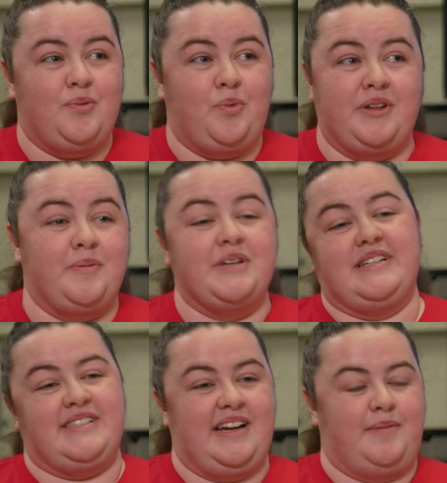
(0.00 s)
one of the most
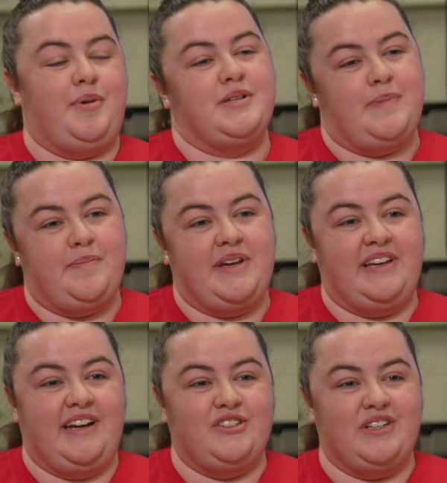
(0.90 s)
exciting parts about being
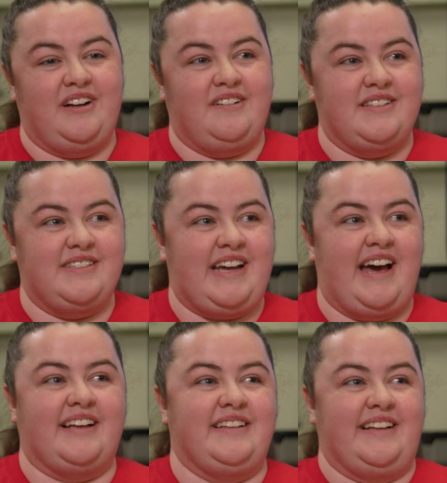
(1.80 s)
an engineer is
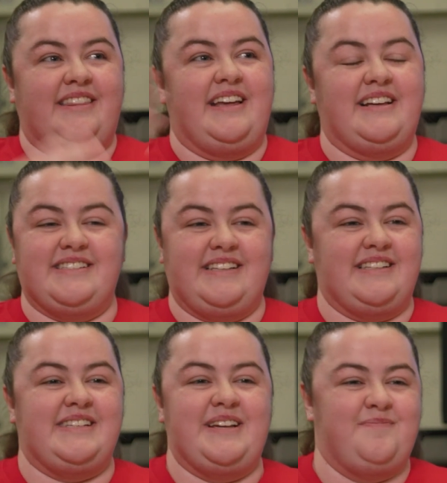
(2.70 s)
tackling things
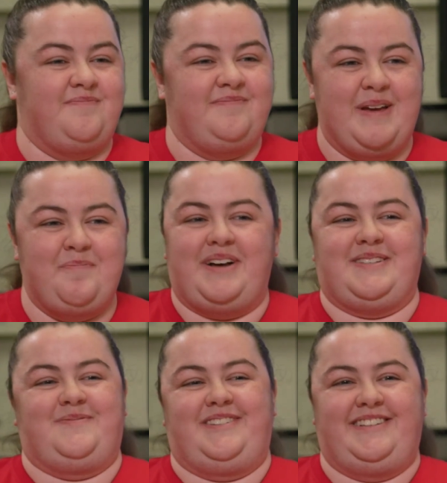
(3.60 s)
that seem
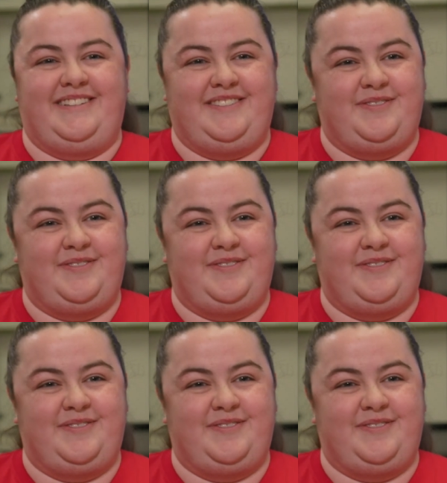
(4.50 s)
impossible.